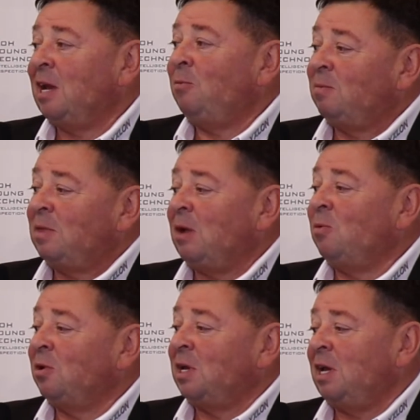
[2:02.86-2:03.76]
they
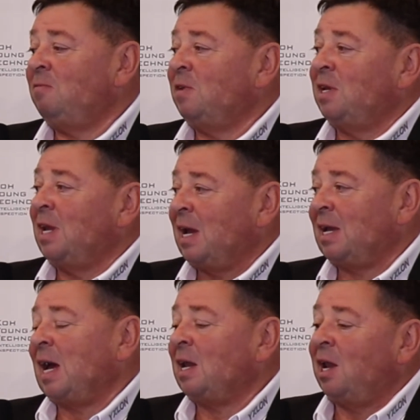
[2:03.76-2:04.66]
want even
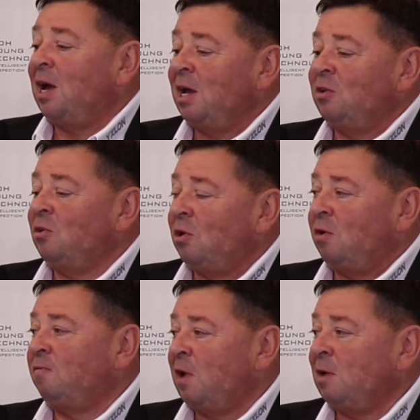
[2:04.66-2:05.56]
at-line or
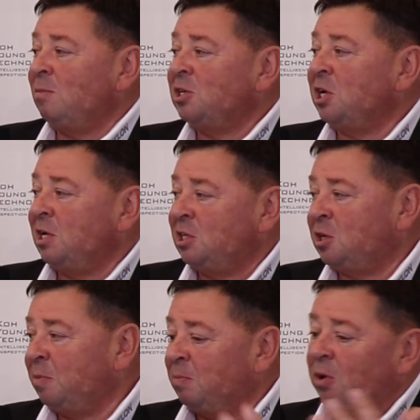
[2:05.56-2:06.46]
offline machines
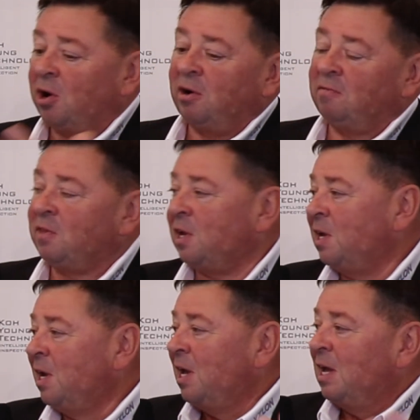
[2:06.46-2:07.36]
to be part of the,
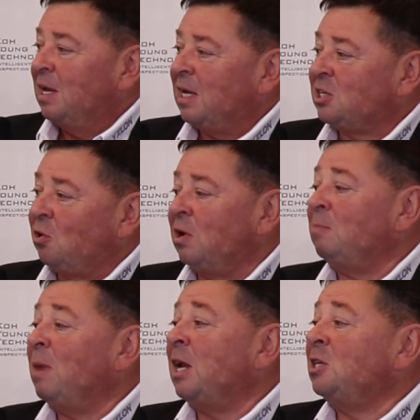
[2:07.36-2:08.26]
let's call
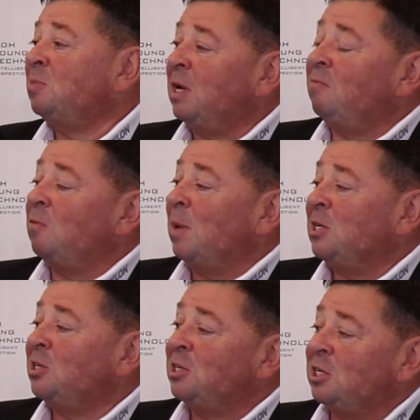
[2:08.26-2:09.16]
it, management
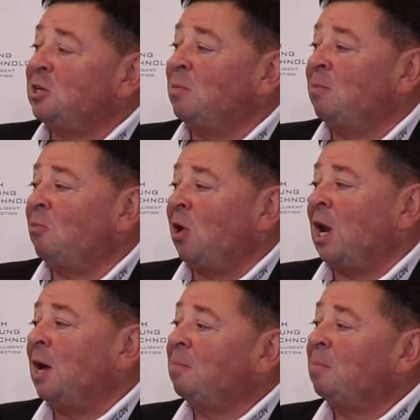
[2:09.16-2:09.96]
information system umbrella.